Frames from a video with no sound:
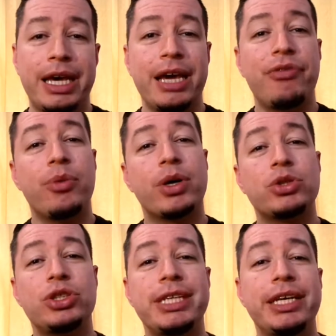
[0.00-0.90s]
If you want
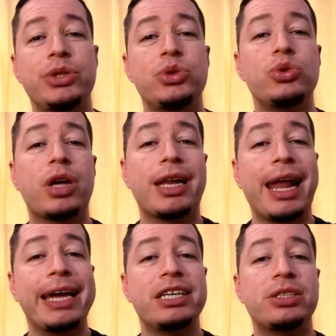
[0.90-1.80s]
to say you do not
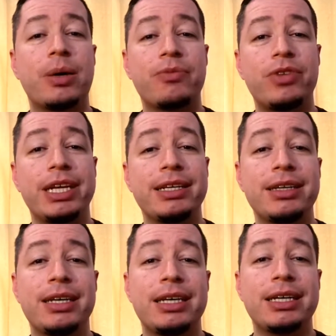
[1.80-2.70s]
like
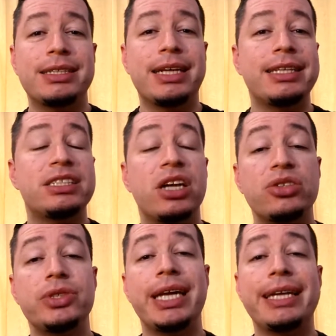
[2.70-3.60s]
something that is
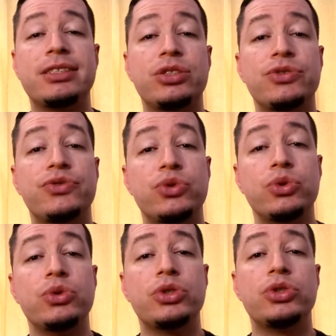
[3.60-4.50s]
not related to
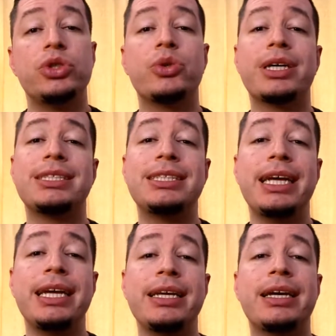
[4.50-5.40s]
food, you can
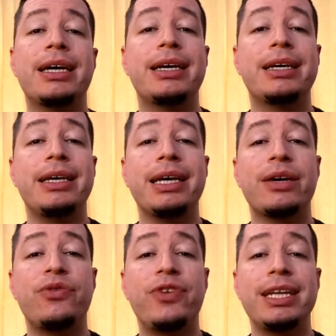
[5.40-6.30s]
say
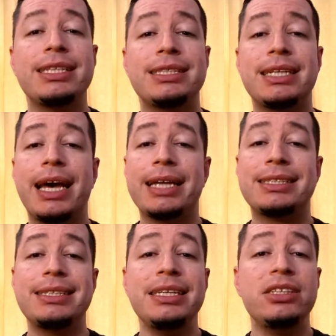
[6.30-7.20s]
ik vind
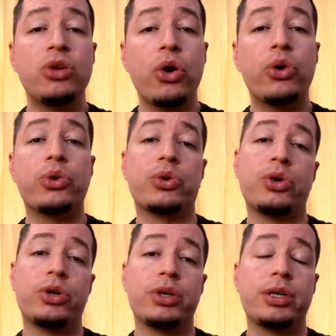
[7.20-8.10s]
het niet leuk.